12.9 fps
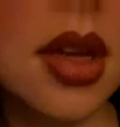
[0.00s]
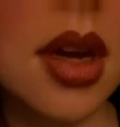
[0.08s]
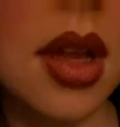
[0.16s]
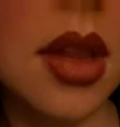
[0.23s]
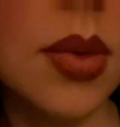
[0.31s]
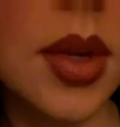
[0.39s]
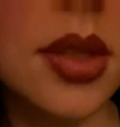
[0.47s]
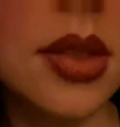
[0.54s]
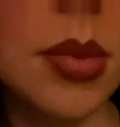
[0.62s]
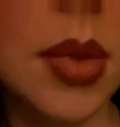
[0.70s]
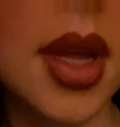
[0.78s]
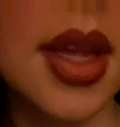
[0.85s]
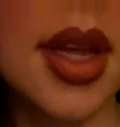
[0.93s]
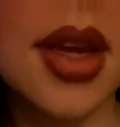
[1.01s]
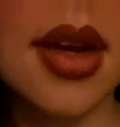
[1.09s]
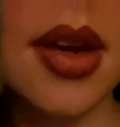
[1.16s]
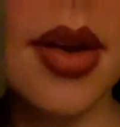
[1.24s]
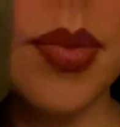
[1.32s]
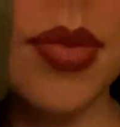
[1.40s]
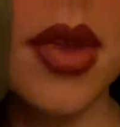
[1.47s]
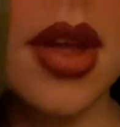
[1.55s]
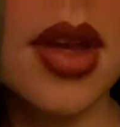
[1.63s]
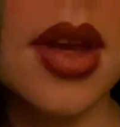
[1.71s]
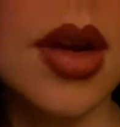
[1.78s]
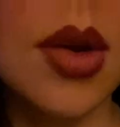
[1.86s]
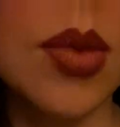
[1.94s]
all the way to my ear,
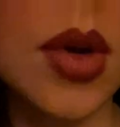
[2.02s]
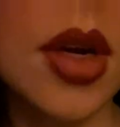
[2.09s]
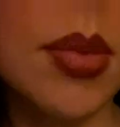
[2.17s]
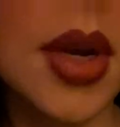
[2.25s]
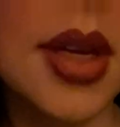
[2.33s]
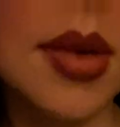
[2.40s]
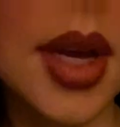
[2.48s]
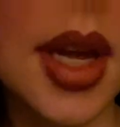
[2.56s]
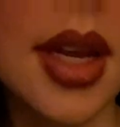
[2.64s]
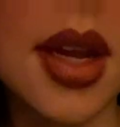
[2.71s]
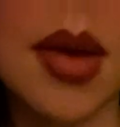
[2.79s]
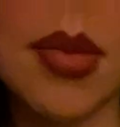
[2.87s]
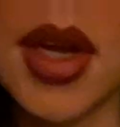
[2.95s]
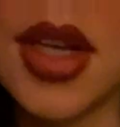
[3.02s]
kind of work my way down my